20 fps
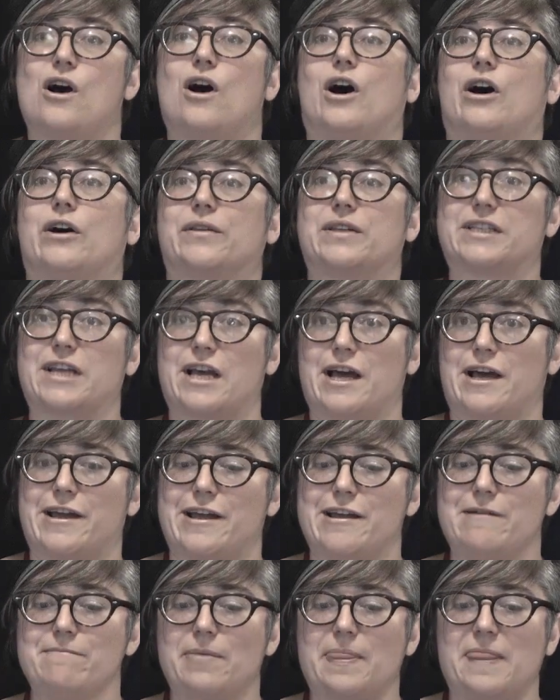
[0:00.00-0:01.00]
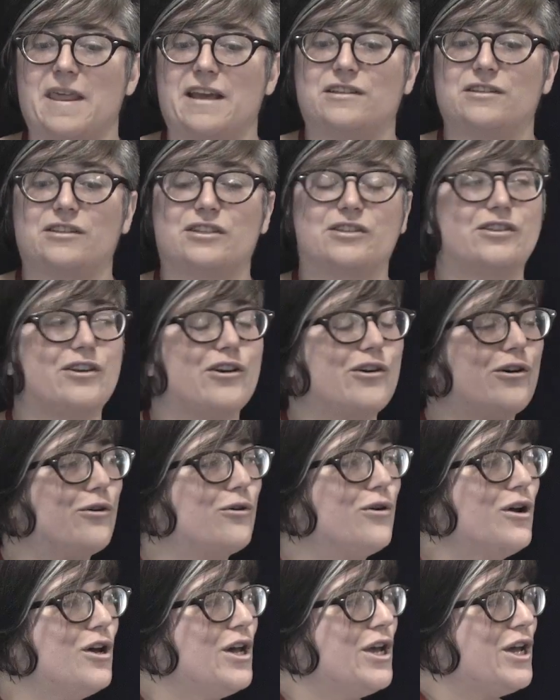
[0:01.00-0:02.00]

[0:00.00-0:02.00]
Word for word: all the time. And so